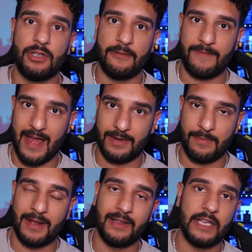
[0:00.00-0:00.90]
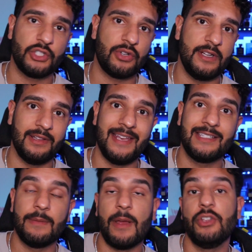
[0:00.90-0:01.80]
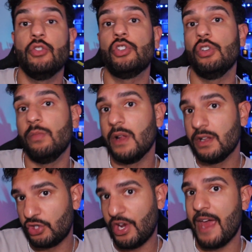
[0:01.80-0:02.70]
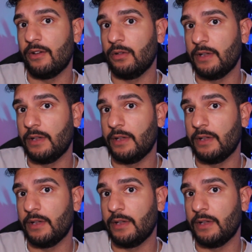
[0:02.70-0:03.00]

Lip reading: you could find my link tree linked in my YouTube channel